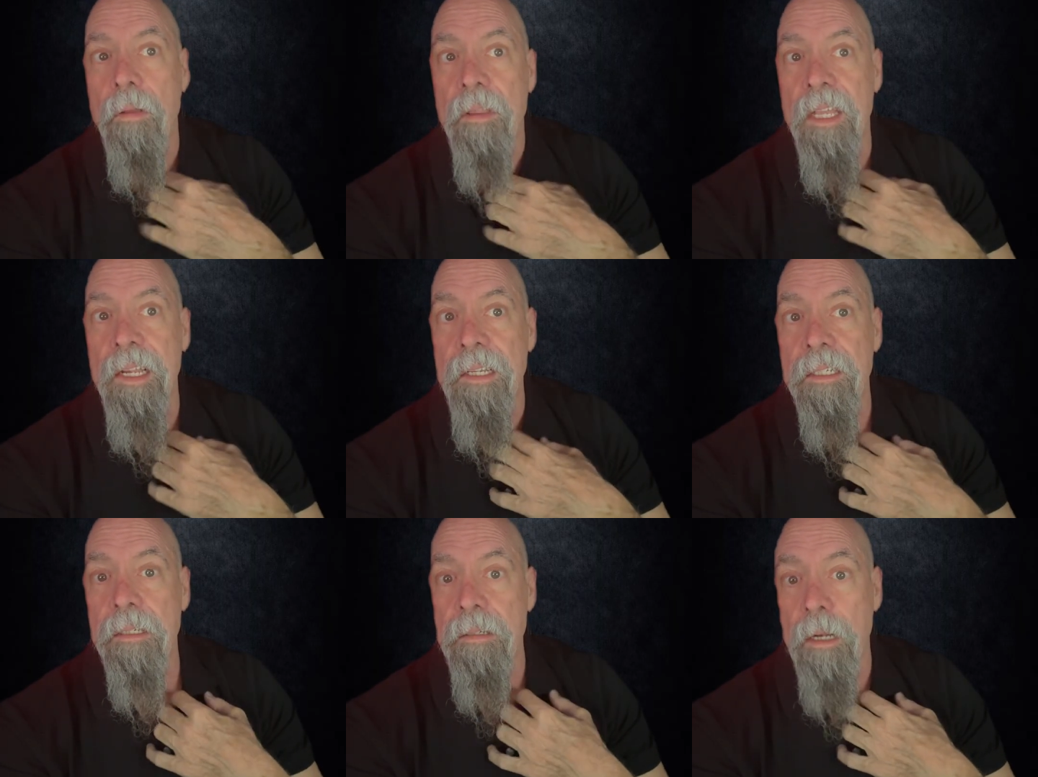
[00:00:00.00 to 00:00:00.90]

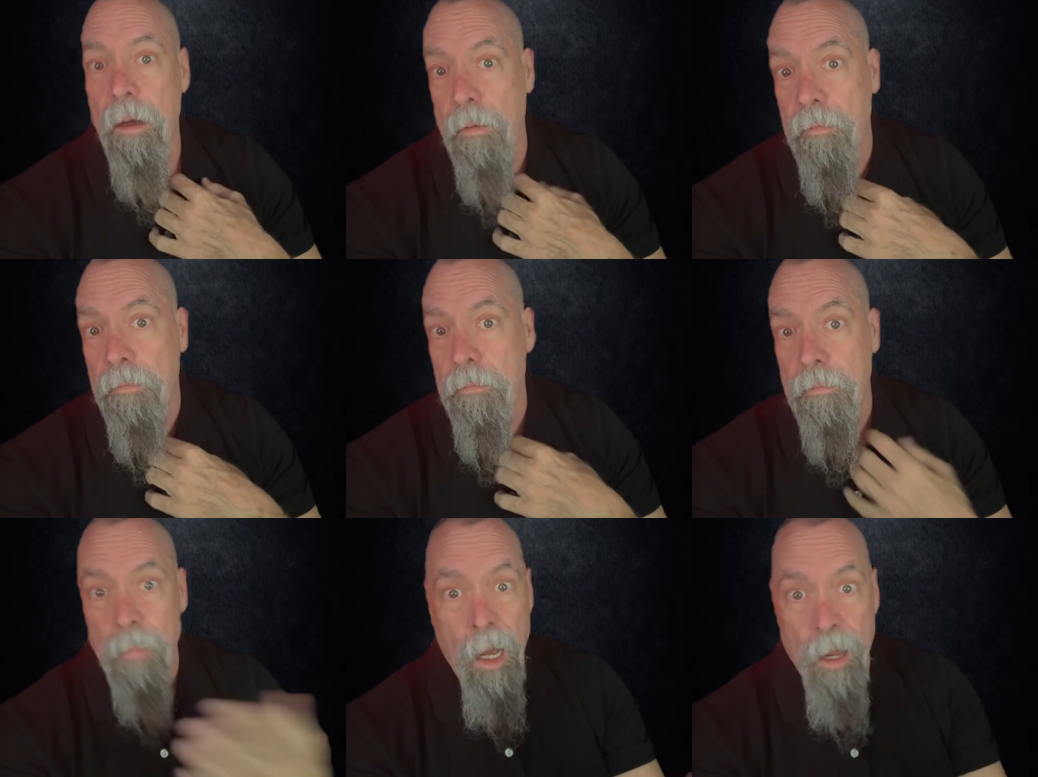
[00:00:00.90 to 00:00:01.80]
these,
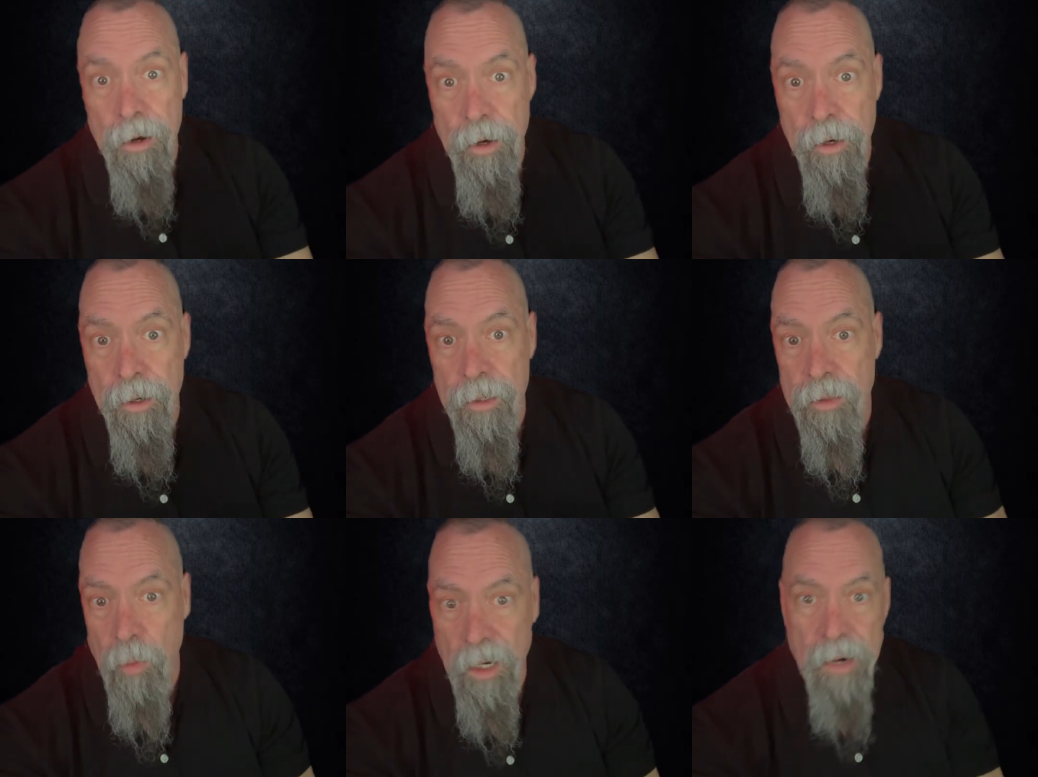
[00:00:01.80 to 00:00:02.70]

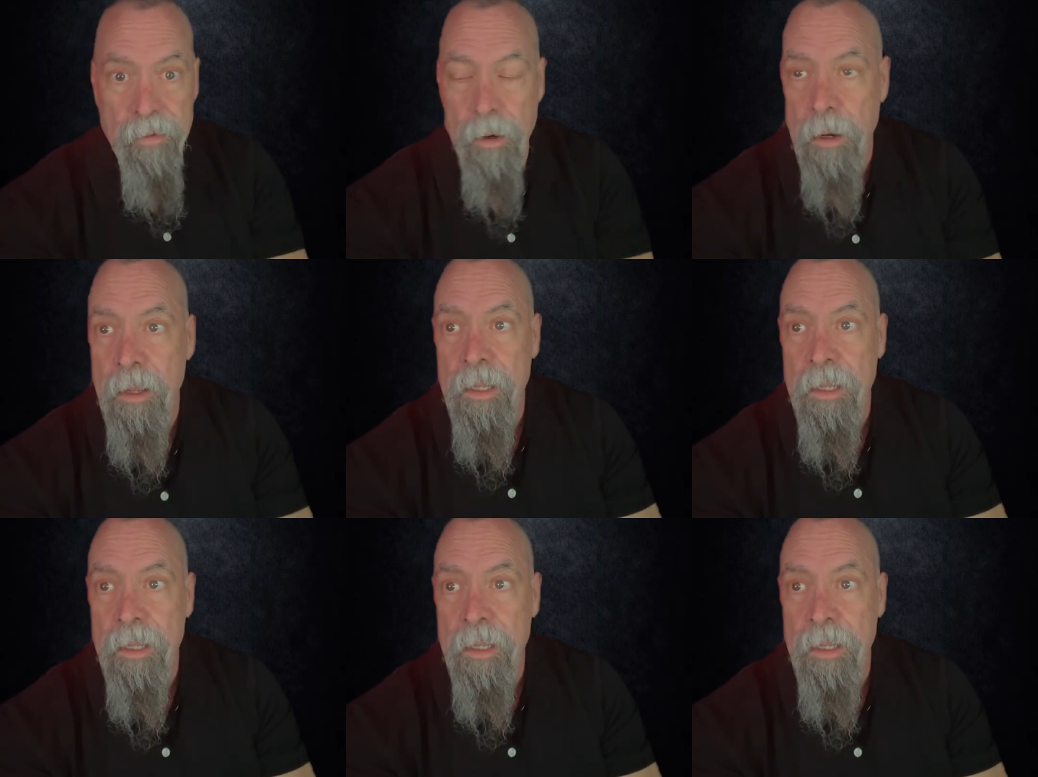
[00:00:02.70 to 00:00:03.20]
monitors, whatever,